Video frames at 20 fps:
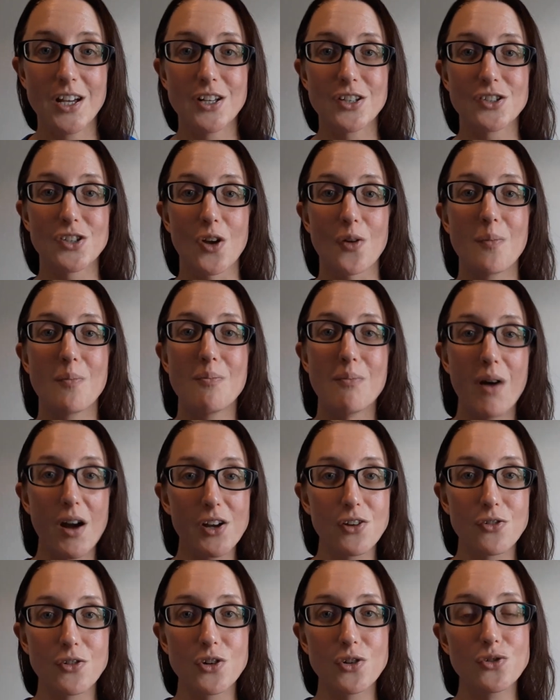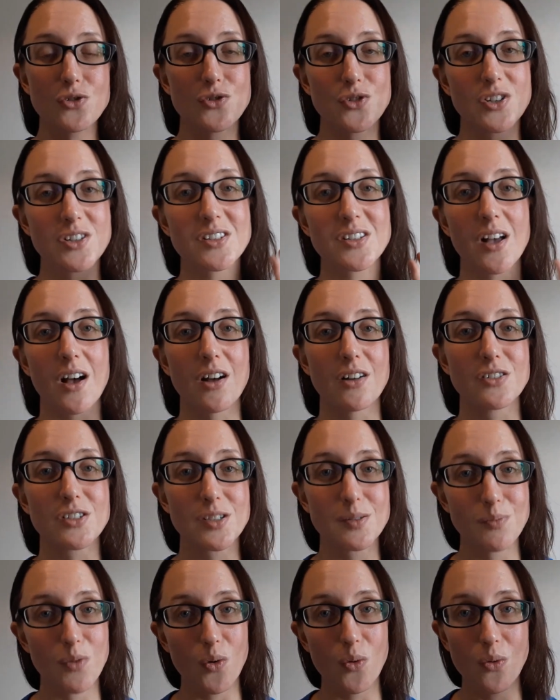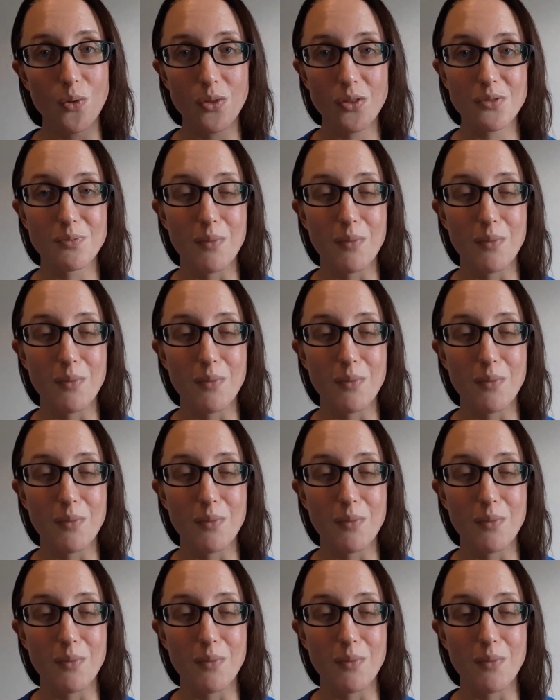So micronutrients are small,